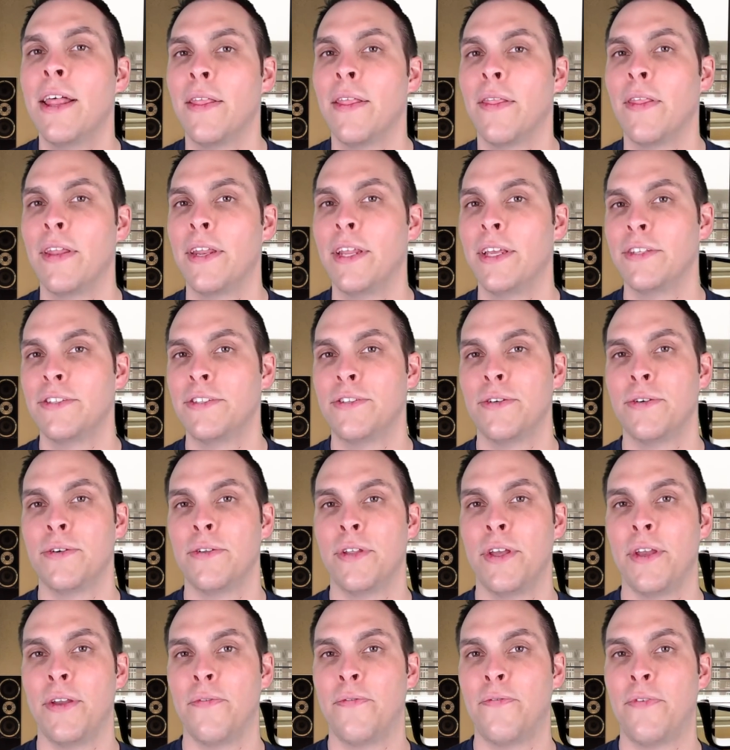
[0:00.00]
leading to
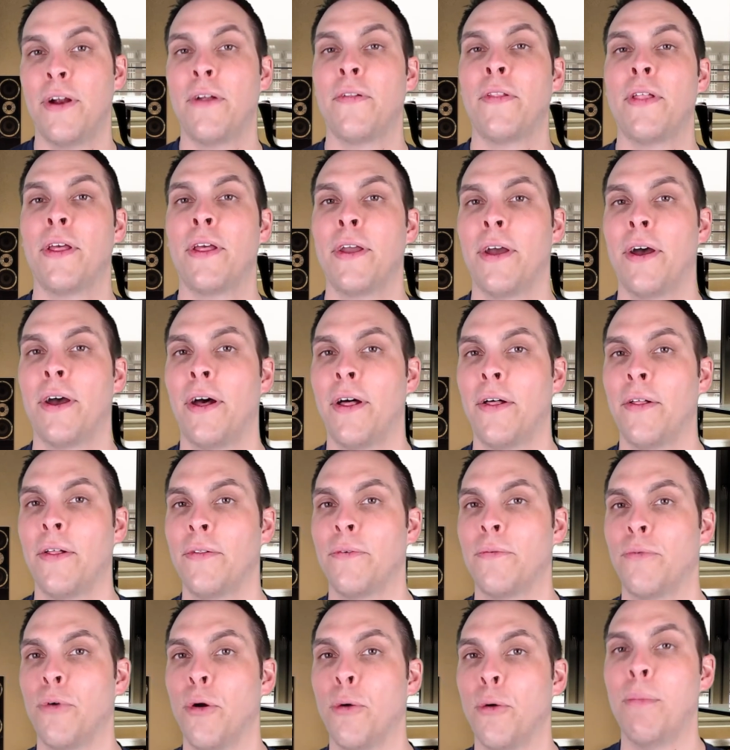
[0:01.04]
the fairly uh,
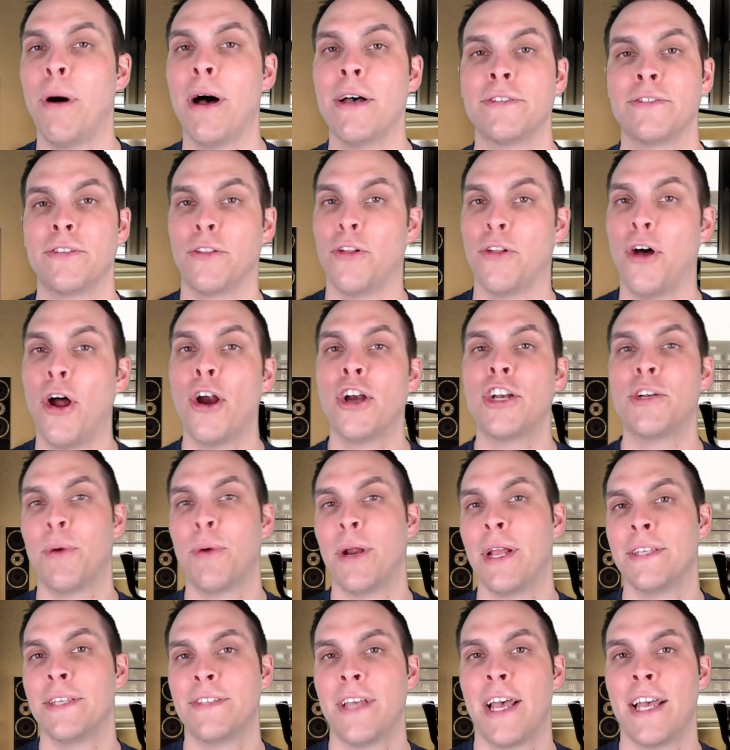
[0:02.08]
robust large
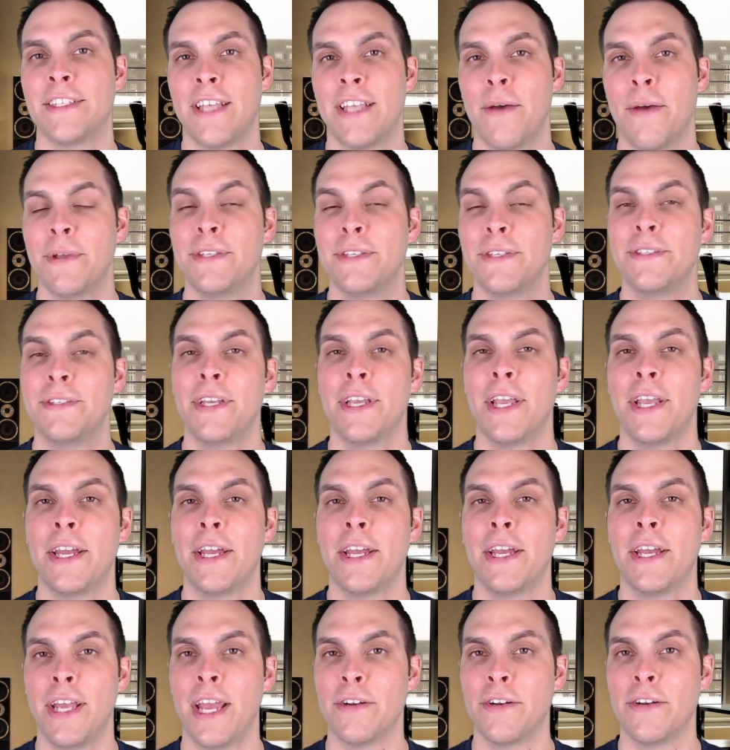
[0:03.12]
brain size that we see
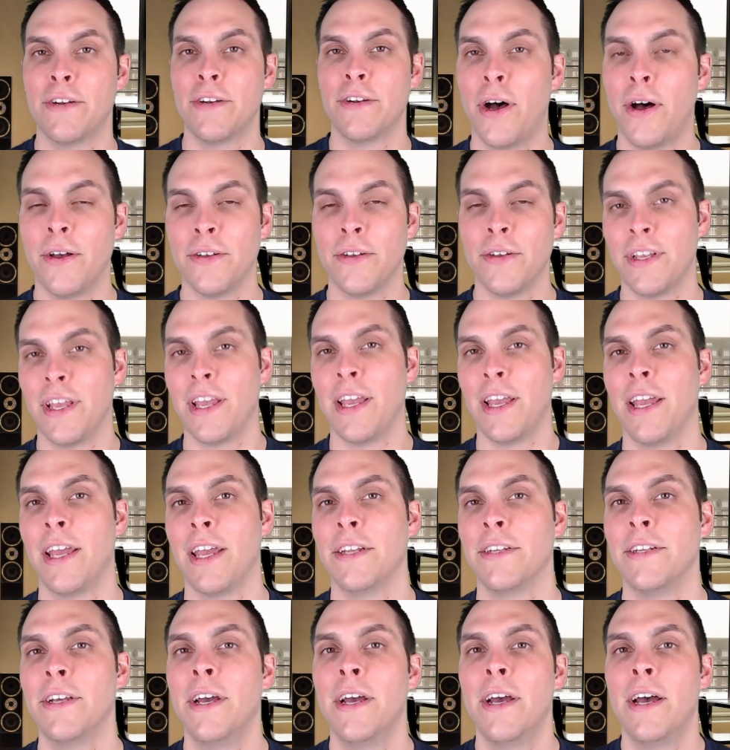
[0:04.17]
in Neanderthals
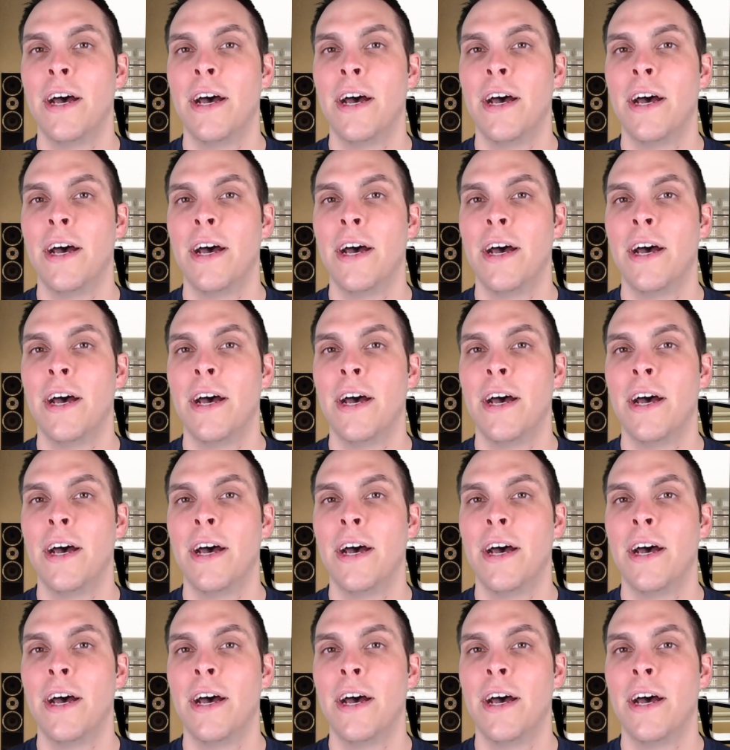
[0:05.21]
and,